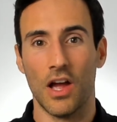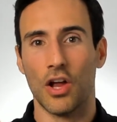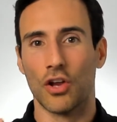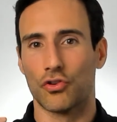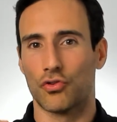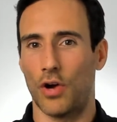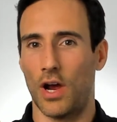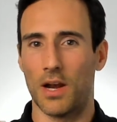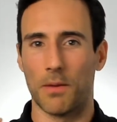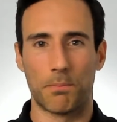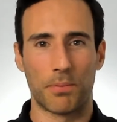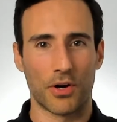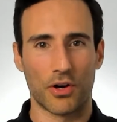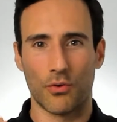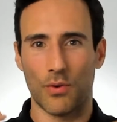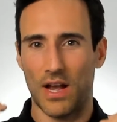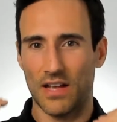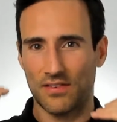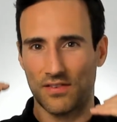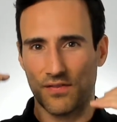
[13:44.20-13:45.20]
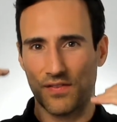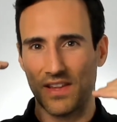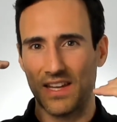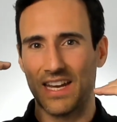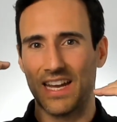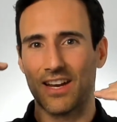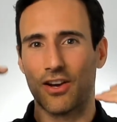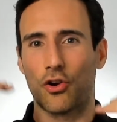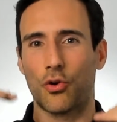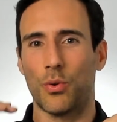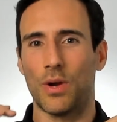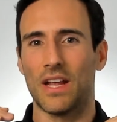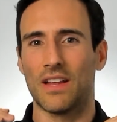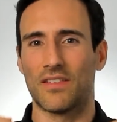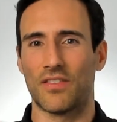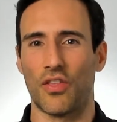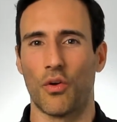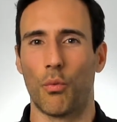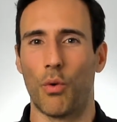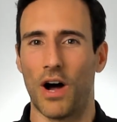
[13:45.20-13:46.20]
try to progressively increase
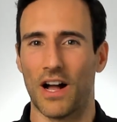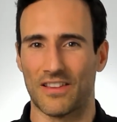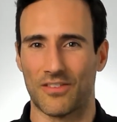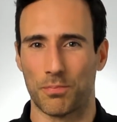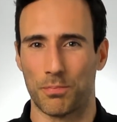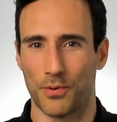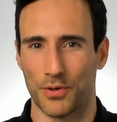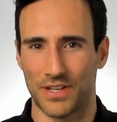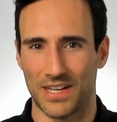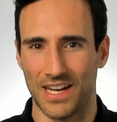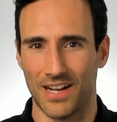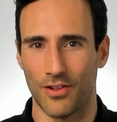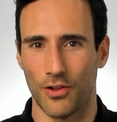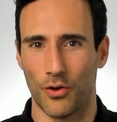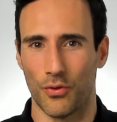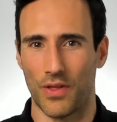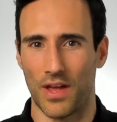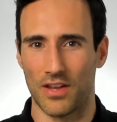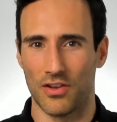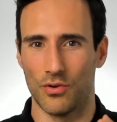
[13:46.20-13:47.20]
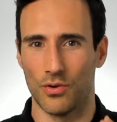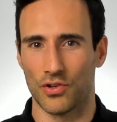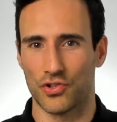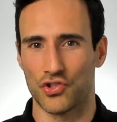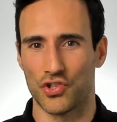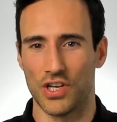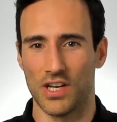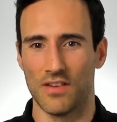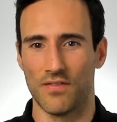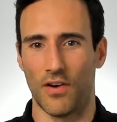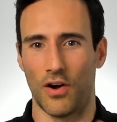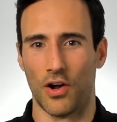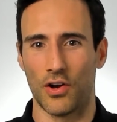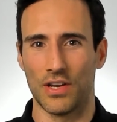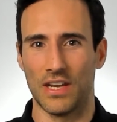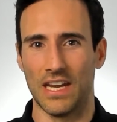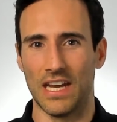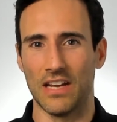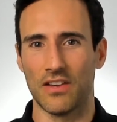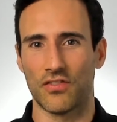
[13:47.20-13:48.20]
the watts per kilo that you achieve on
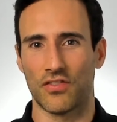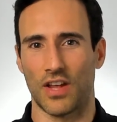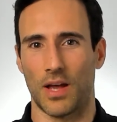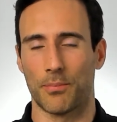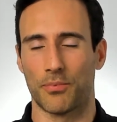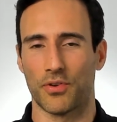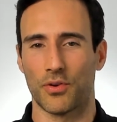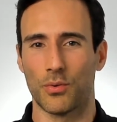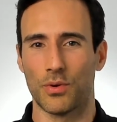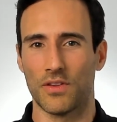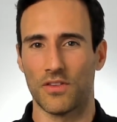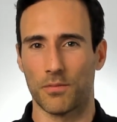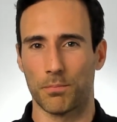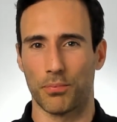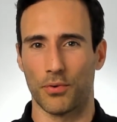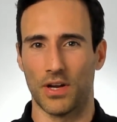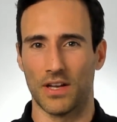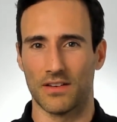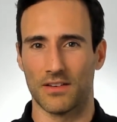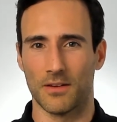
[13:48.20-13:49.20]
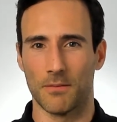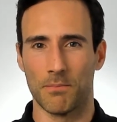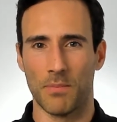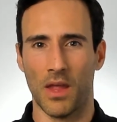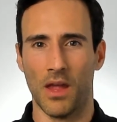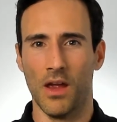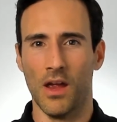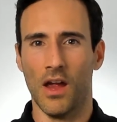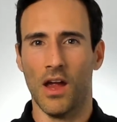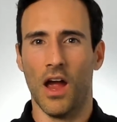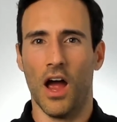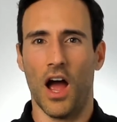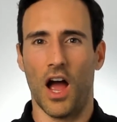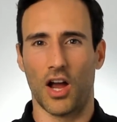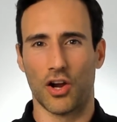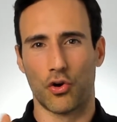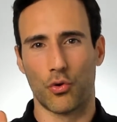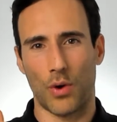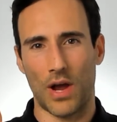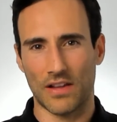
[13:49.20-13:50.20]
each subsequent sprint.
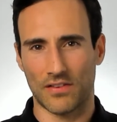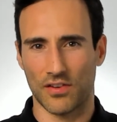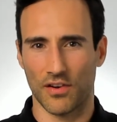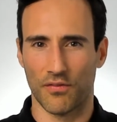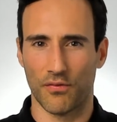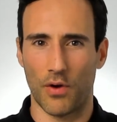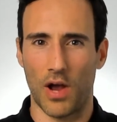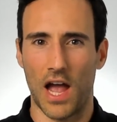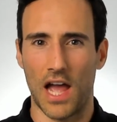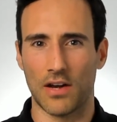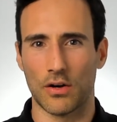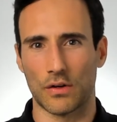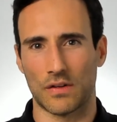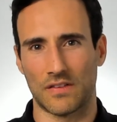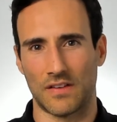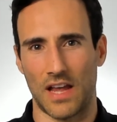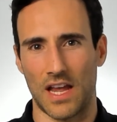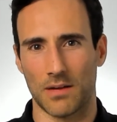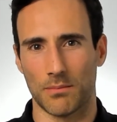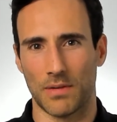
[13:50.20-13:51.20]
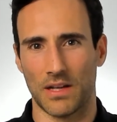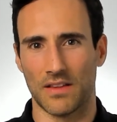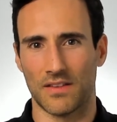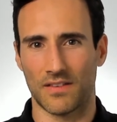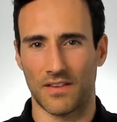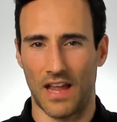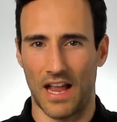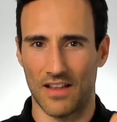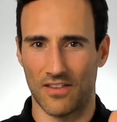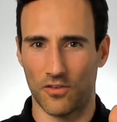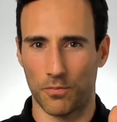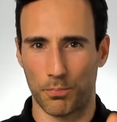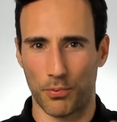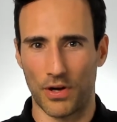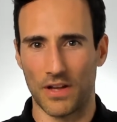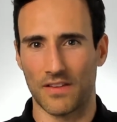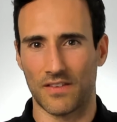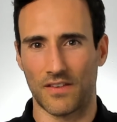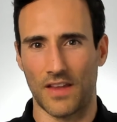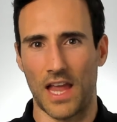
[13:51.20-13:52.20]
Aggressive rider segments and
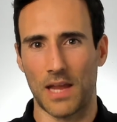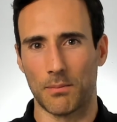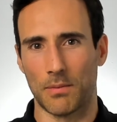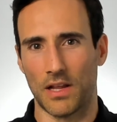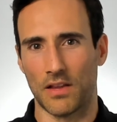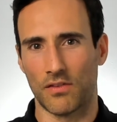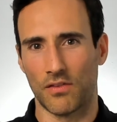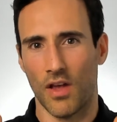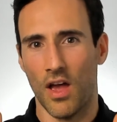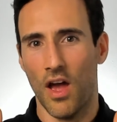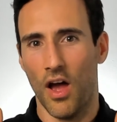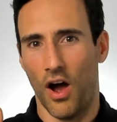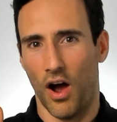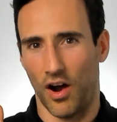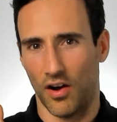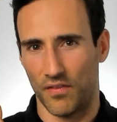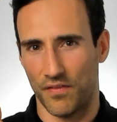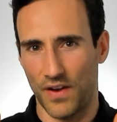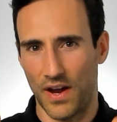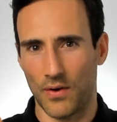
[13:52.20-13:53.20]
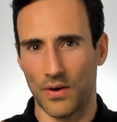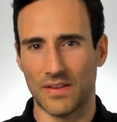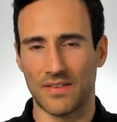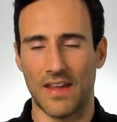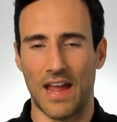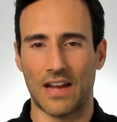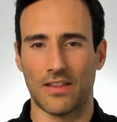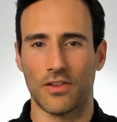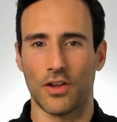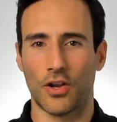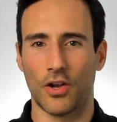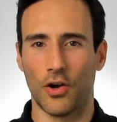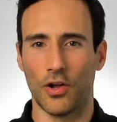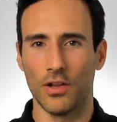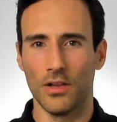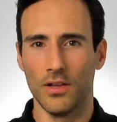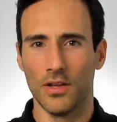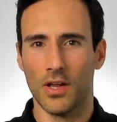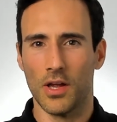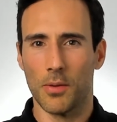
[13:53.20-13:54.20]
sprint segments are very
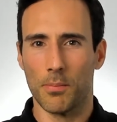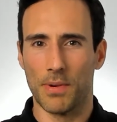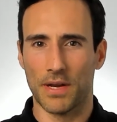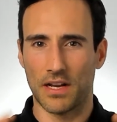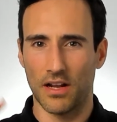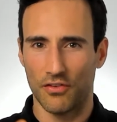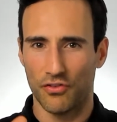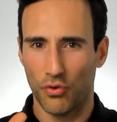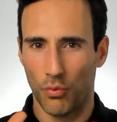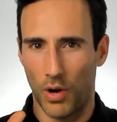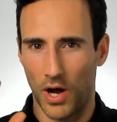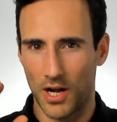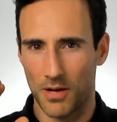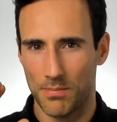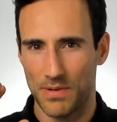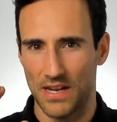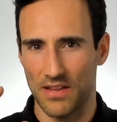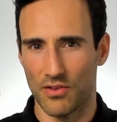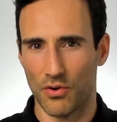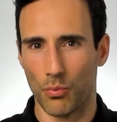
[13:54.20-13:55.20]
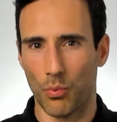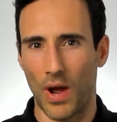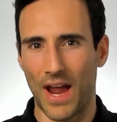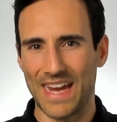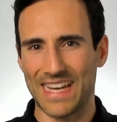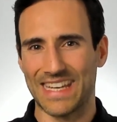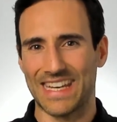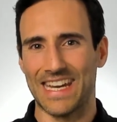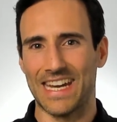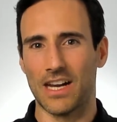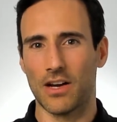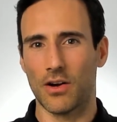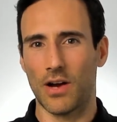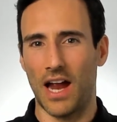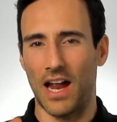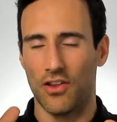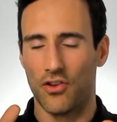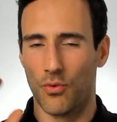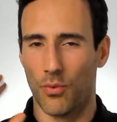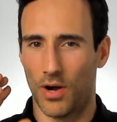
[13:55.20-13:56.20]
technical because you want to be in the right gear
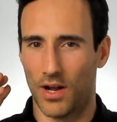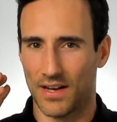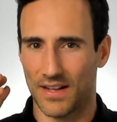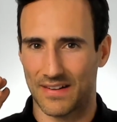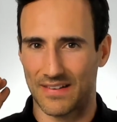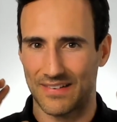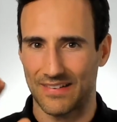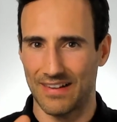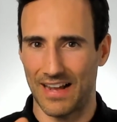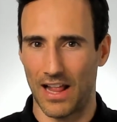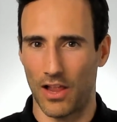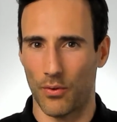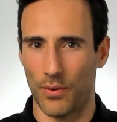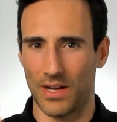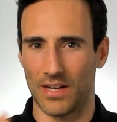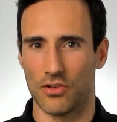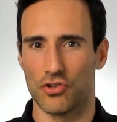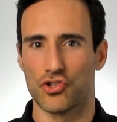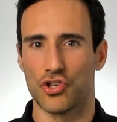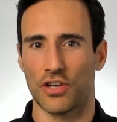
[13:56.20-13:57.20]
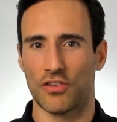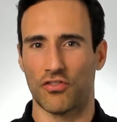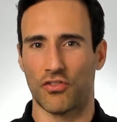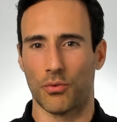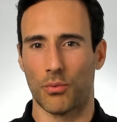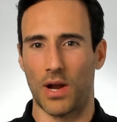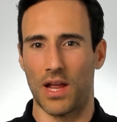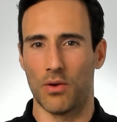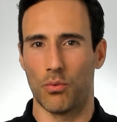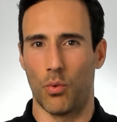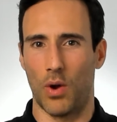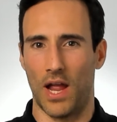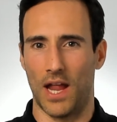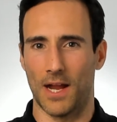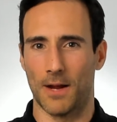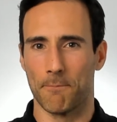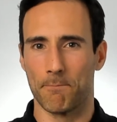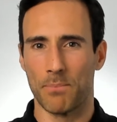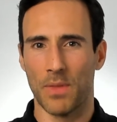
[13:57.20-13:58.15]
and you want to accelerate in just the right way.